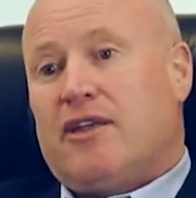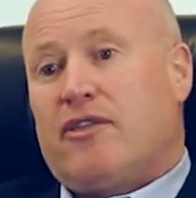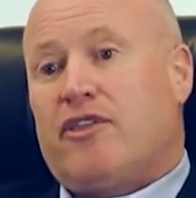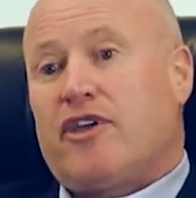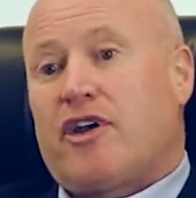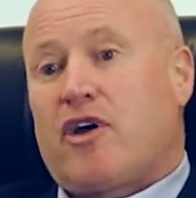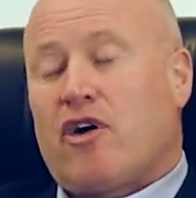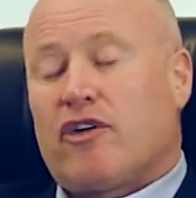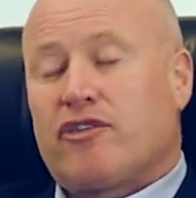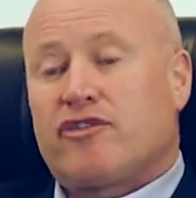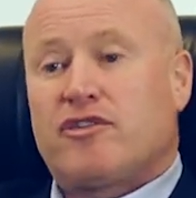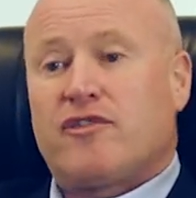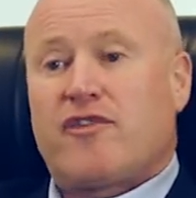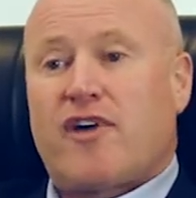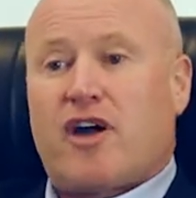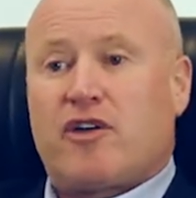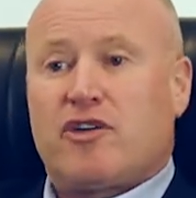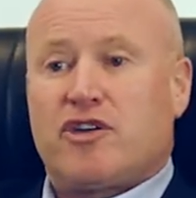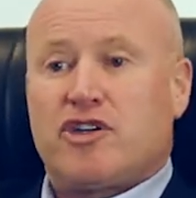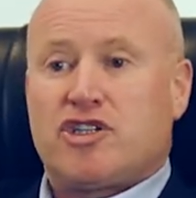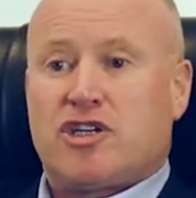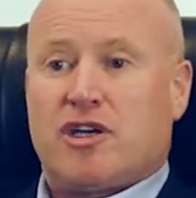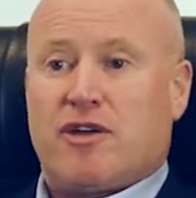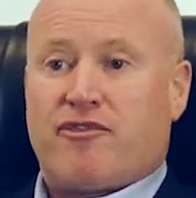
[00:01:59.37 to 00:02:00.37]
the cost of
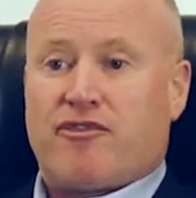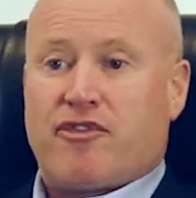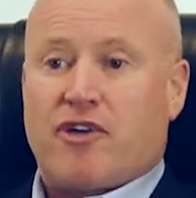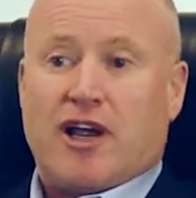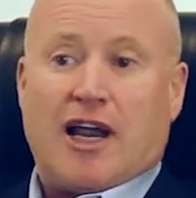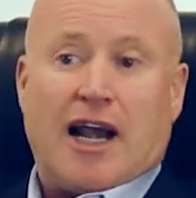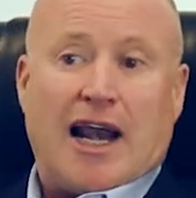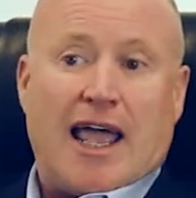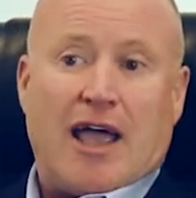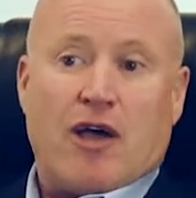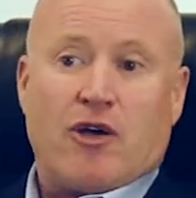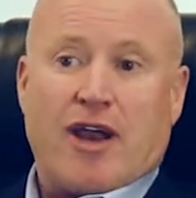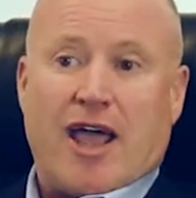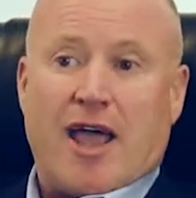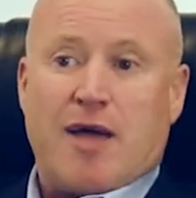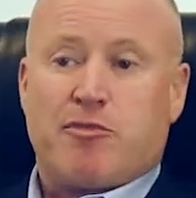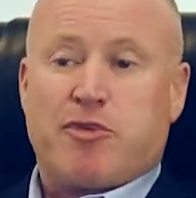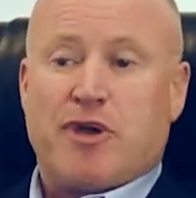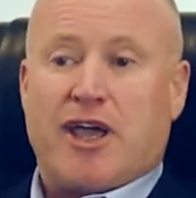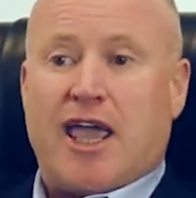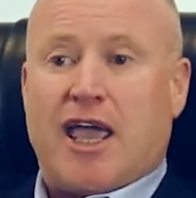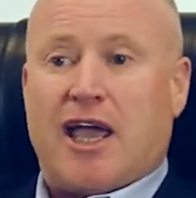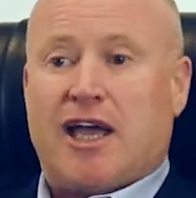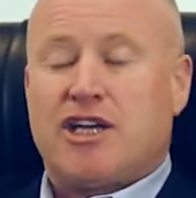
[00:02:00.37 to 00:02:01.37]
ownership for a cloud
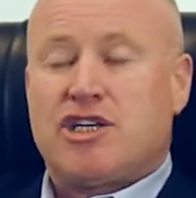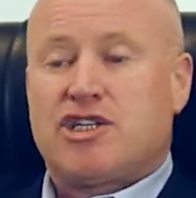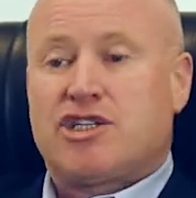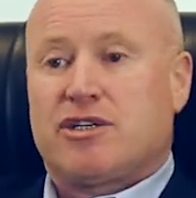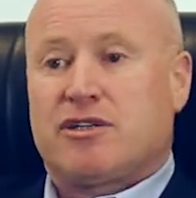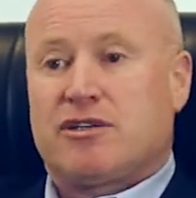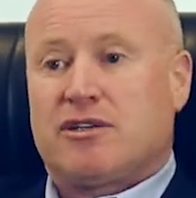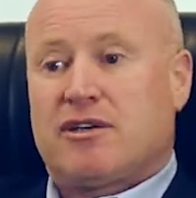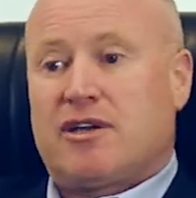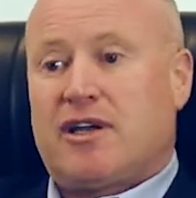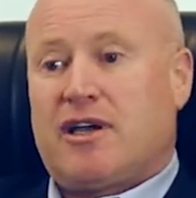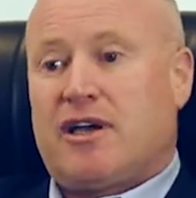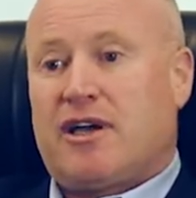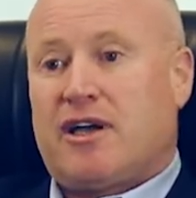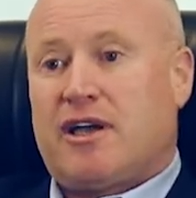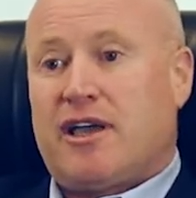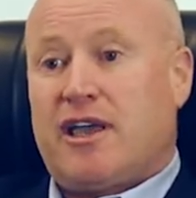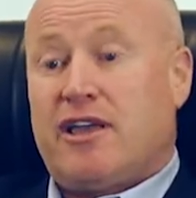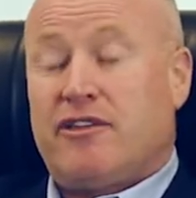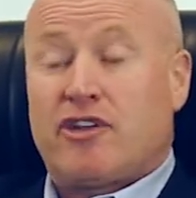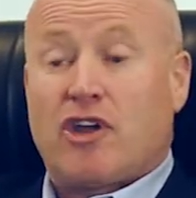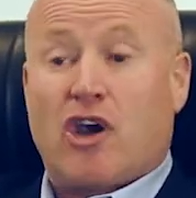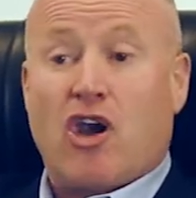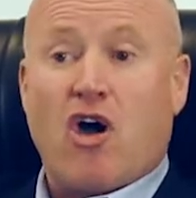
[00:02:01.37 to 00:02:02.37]
application
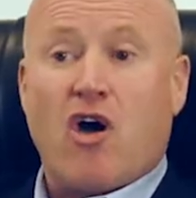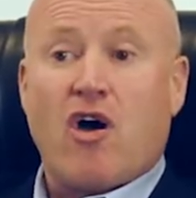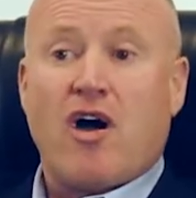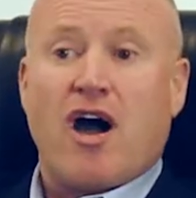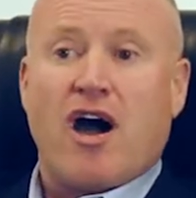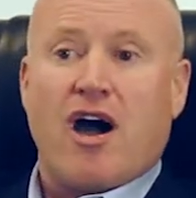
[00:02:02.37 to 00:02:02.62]
is a lot